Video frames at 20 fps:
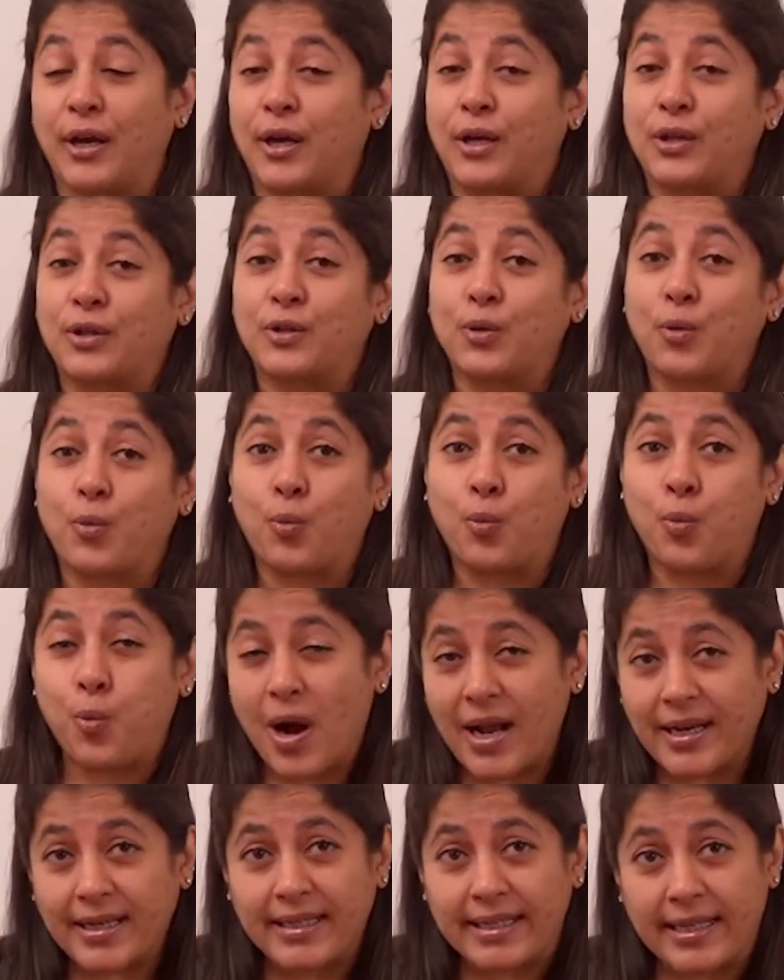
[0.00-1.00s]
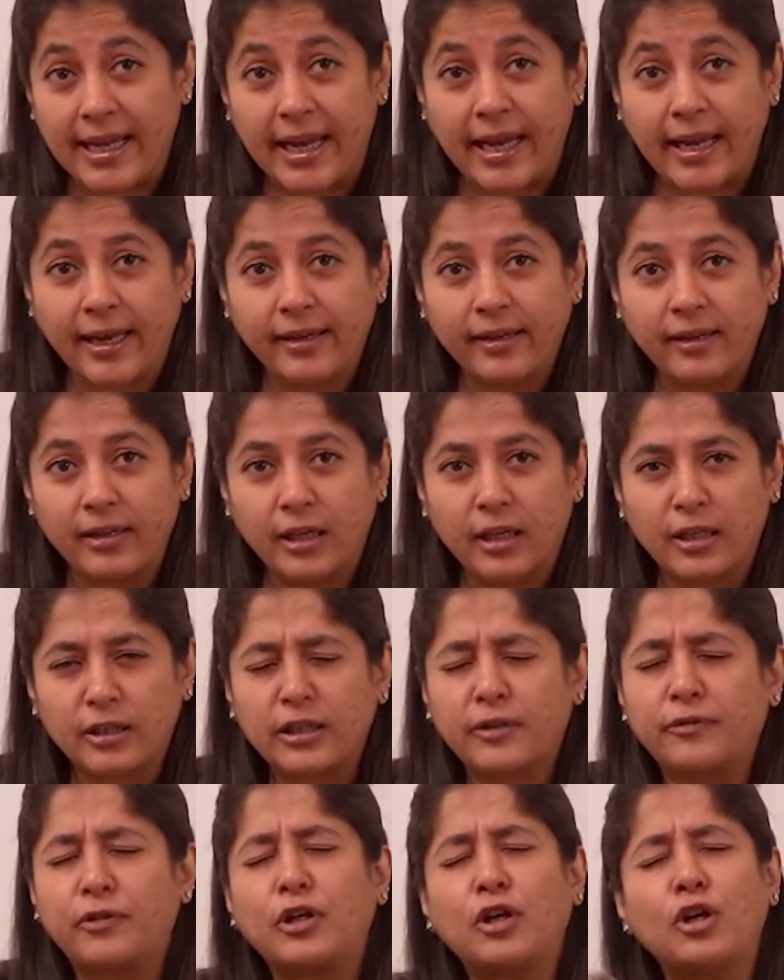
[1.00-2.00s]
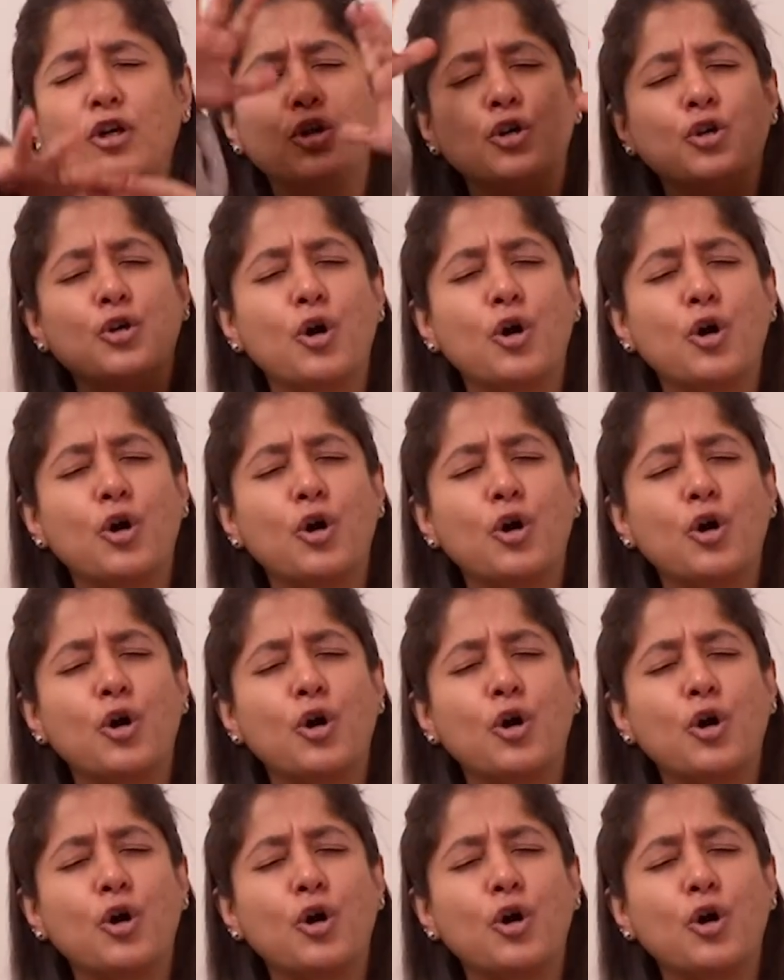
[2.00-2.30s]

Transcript: So, one day, there were a